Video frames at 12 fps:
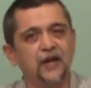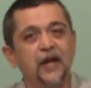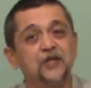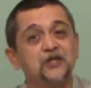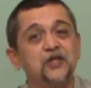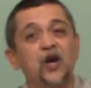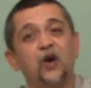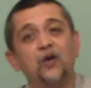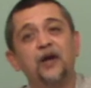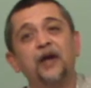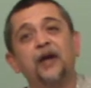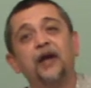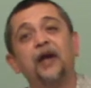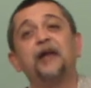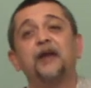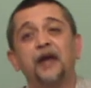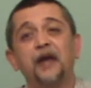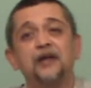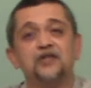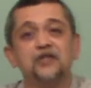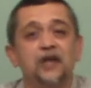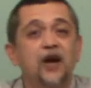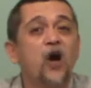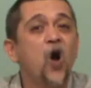and so it
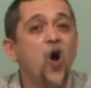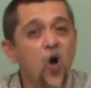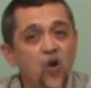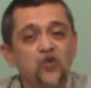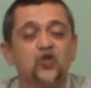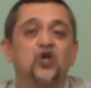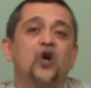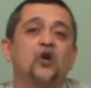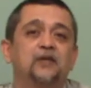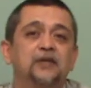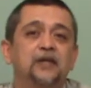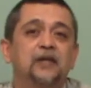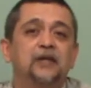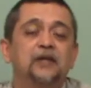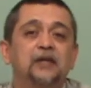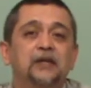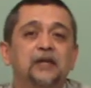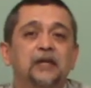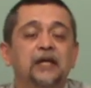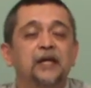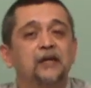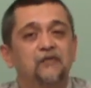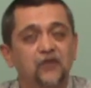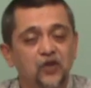is also
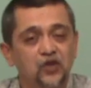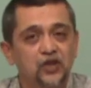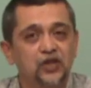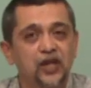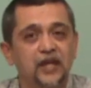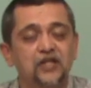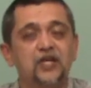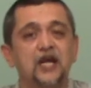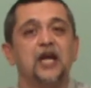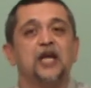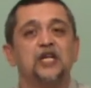in the future tense.